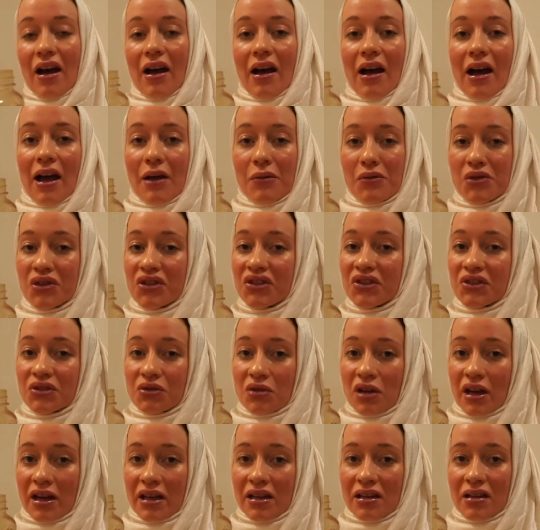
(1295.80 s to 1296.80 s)
I would
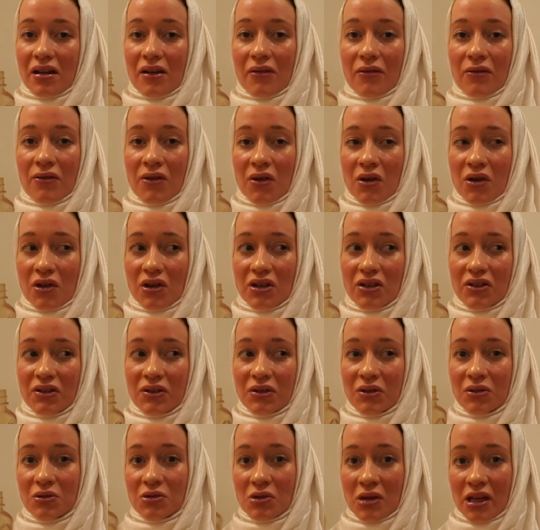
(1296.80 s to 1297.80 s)
try and avoid
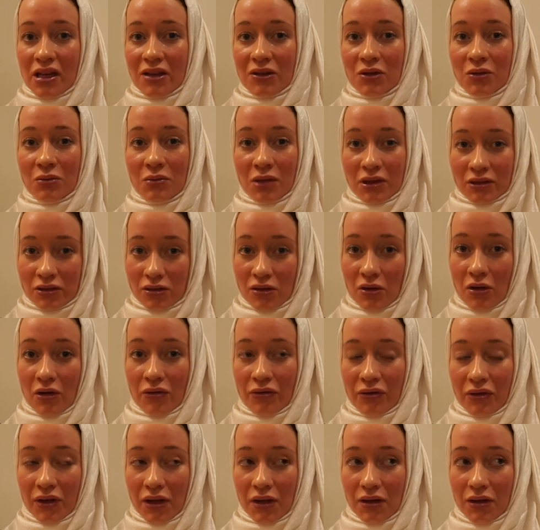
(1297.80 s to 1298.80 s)
to drink too much
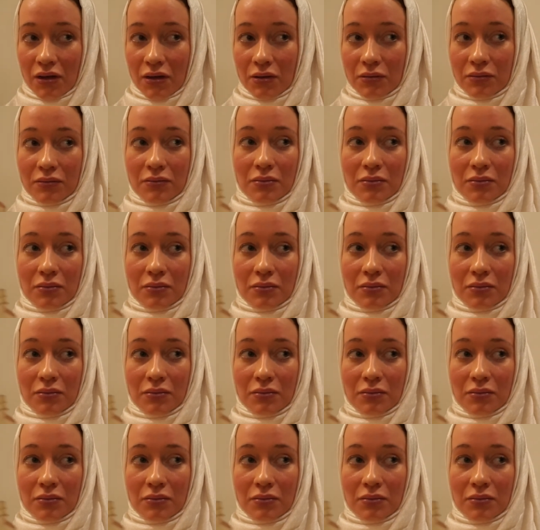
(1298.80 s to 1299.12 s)
coffee, you know,